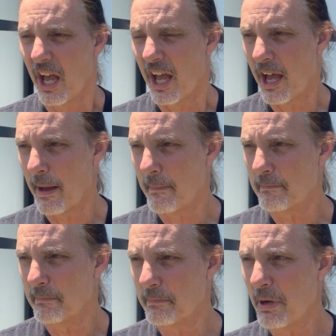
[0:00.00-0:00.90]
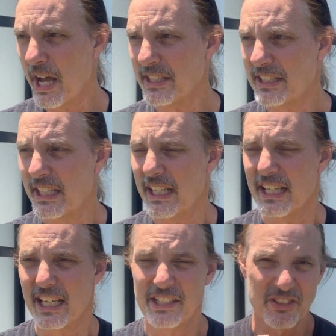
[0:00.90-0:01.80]
Uh, but
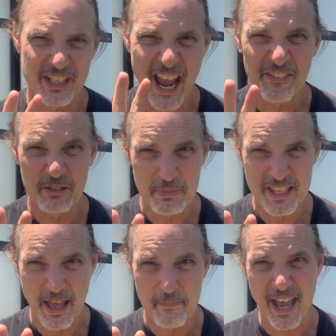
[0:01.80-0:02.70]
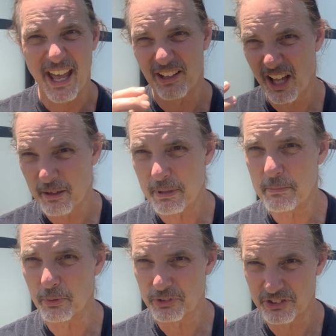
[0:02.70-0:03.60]
it doesn't have to be that bad. A lot of
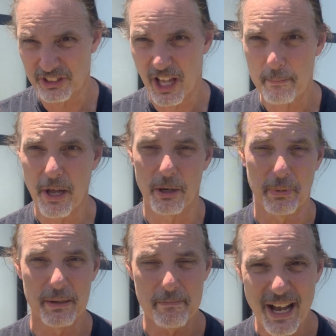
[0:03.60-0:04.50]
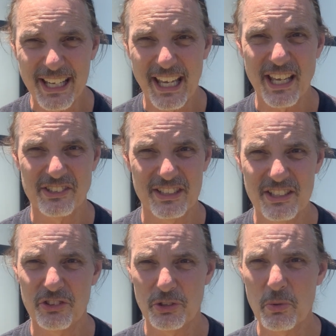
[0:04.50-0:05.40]
people's is a lot better. But in my case, it
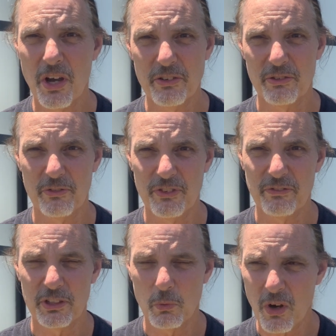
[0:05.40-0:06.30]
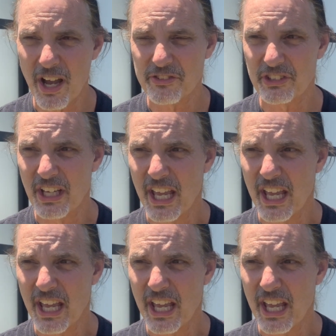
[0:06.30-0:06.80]
is 250 watts.